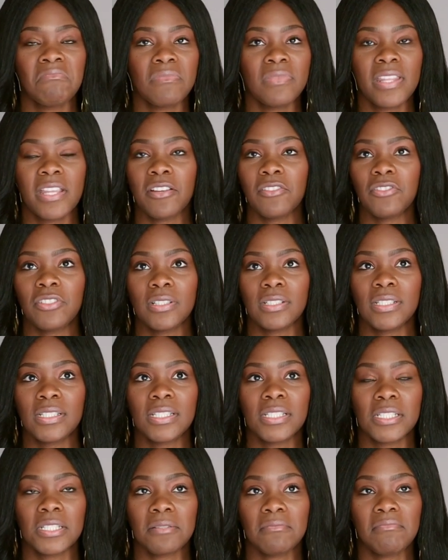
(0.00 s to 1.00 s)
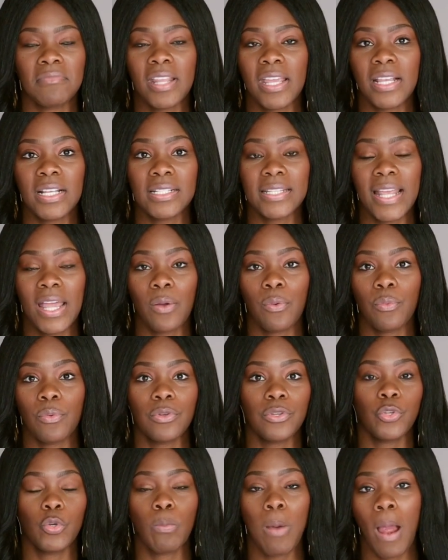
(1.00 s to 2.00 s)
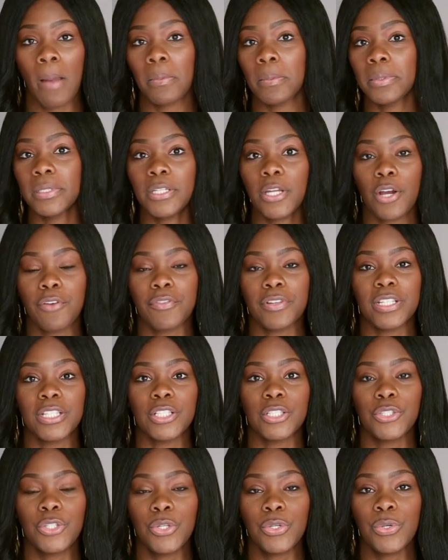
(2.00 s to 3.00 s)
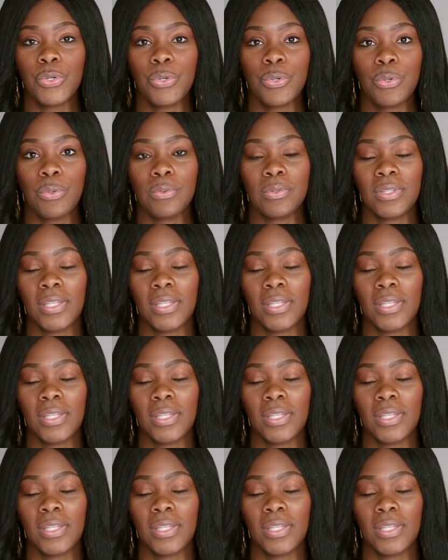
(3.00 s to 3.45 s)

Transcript: they're just things that you probably already do